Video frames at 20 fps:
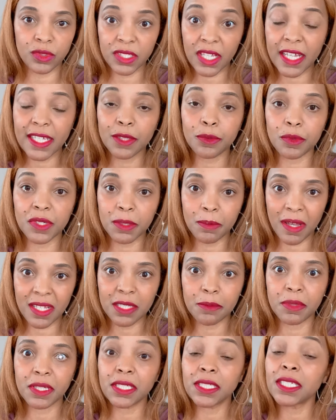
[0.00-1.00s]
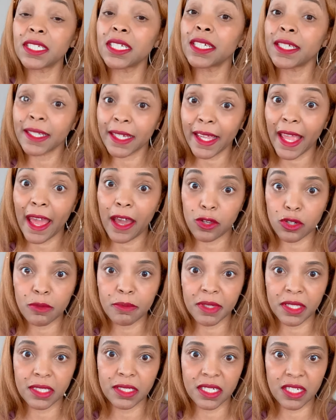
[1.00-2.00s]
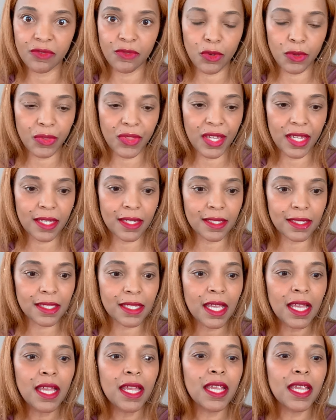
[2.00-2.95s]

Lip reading: takes responsibility and accountability for things.